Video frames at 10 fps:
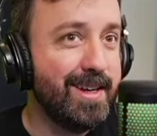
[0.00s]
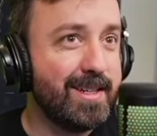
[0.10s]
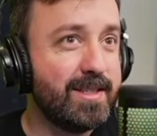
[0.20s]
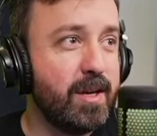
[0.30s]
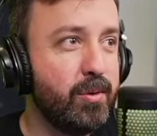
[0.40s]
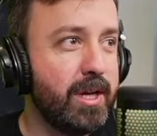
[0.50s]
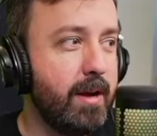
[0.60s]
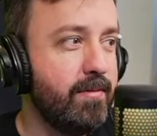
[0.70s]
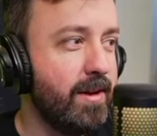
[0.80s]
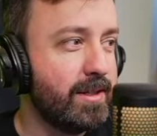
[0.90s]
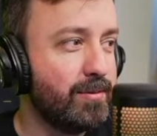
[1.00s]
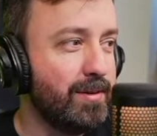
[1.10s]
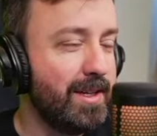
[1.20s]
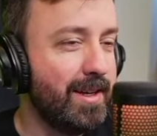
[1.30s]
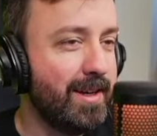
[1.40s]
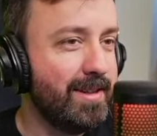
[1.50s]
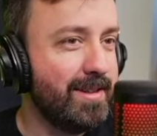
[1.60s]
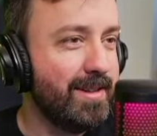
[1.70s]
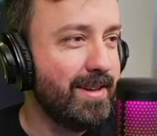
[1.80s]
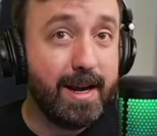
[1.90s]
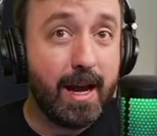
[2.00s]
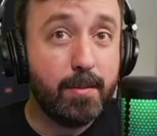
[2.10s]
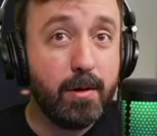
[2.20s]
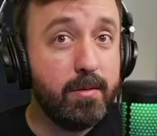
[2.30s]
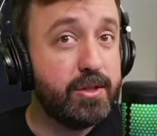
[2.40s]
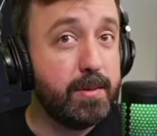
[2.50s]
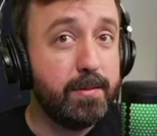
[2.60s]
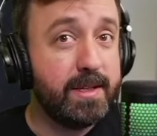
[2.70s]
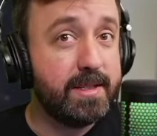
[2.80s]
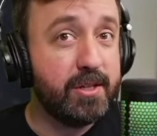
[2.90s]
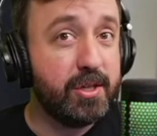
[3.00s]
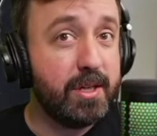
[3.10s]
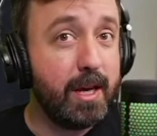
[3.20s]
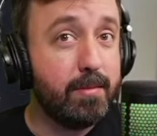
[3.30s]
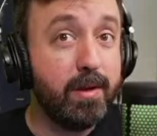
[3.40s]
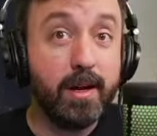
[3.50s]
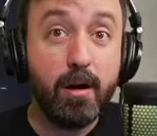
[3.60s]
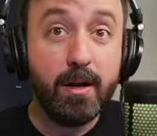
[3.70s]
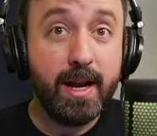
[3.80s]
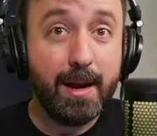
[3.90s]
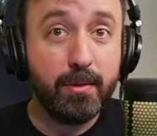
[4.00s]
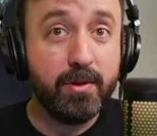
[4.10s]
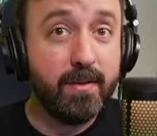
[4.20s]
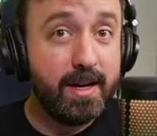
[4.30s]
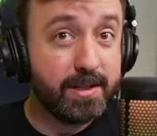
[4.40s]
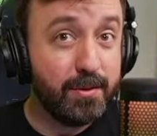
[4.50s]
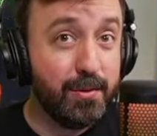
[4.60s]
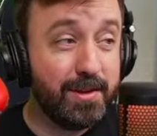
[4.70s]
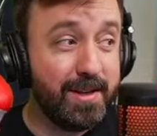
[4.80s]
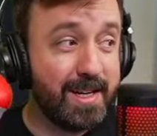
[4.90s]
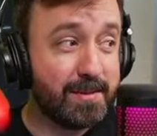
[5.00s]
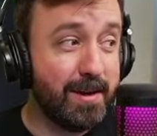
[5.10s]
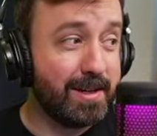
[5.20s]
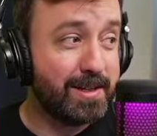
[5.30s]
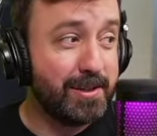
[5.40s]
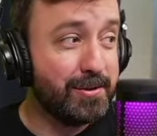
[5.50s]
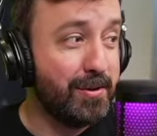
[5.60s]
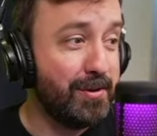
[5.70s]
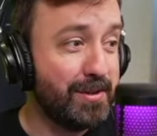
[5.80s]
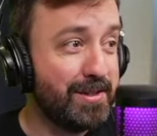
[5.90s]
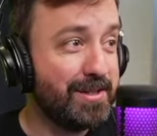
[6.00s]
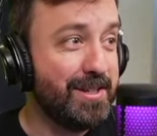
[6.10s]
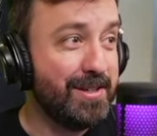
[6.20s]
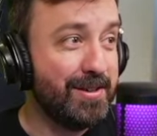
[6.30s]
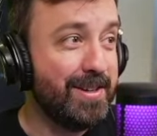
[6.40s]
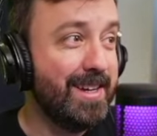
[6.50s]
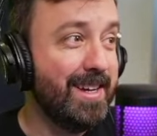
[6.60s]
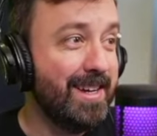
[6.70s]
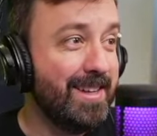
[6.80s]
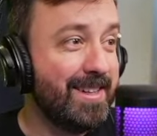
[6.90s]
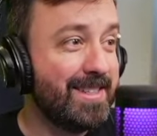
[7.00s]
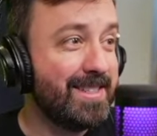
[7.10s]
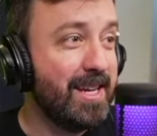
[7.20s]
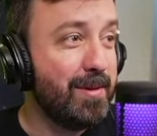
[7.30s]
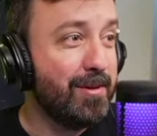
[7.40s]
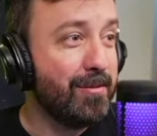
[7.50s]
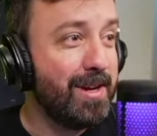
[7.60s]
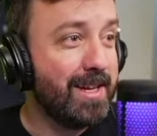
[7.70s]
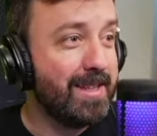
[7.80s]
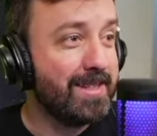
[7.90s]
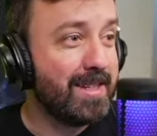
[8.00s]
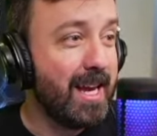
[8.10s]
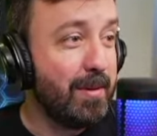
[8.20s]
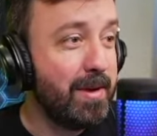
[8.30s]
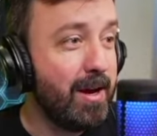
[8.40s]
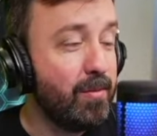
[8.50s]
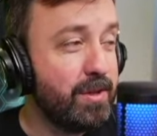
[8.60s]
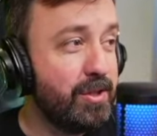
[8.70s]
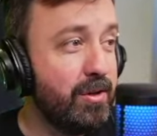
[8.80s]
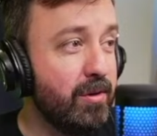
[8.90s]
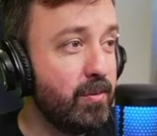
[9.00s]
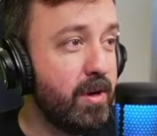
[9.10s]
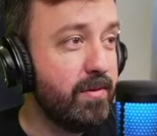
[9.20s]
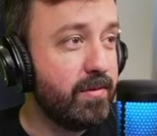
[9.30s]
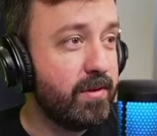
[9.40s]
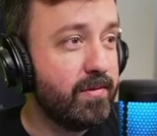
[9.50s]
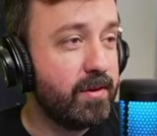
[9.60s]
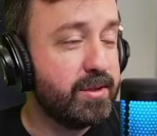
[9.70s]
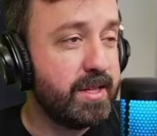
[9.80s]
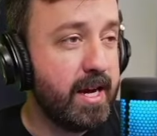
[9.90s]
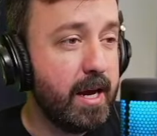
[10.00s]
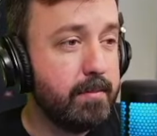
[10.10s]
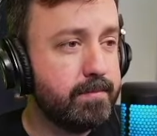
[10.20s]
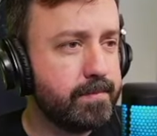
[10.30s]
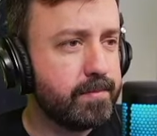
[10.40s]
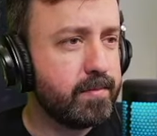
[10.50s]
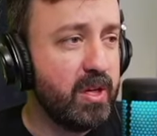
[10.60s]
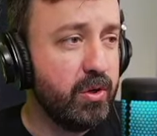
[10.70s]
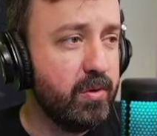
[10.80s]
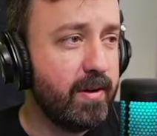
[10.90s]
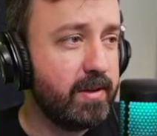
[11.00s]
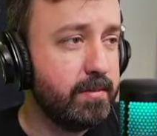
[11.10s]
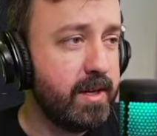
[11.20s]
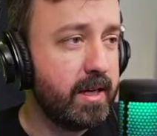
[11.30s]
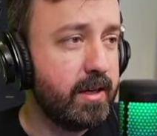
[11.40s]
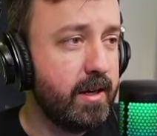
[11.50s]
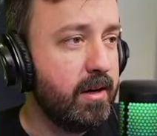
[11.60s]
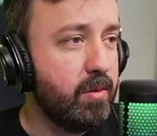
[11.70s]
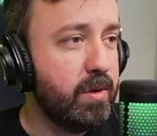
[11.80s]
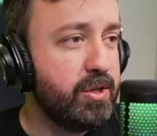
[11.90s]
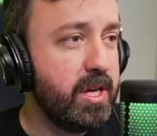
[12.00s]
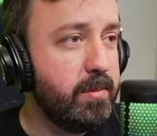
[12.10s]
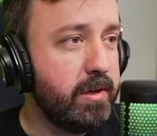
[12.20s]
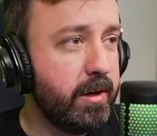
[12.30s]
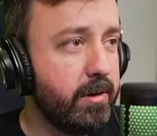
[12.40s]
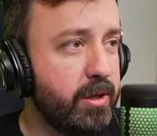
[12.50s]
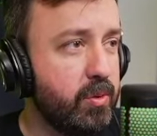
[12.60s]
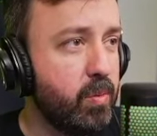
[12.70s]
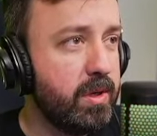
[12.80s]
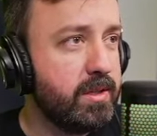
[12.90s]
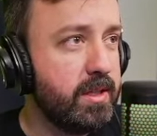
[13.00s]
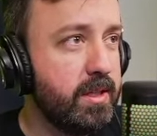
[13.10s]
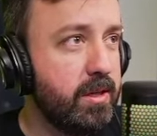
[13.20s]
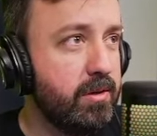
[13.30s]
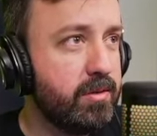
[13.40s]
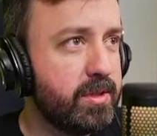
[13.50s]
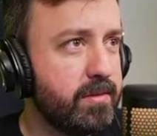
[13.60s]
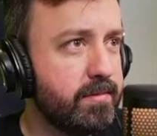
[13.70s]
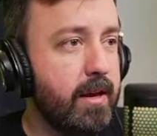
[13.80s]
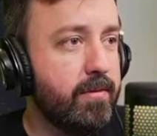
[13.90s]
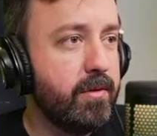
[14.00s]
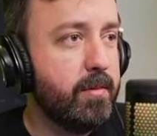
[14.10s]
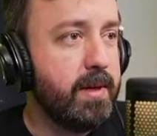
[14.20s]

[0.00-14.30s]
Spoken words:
Summer Game Fest weekend, but hey, I promised you PlayStation gameplay on an Apple device with an Xbox controller, so let's see about running this game. Now, once you go to run for the first time, you do have to pick which emulator you want to use. And for the